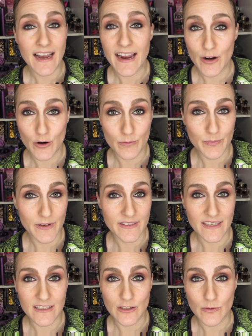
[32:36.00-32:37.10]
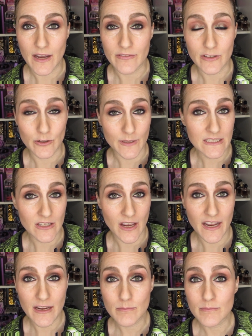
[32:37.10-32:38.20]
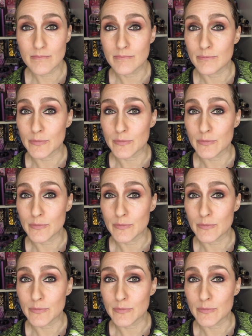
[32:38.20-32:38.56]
I hope that you have a great time.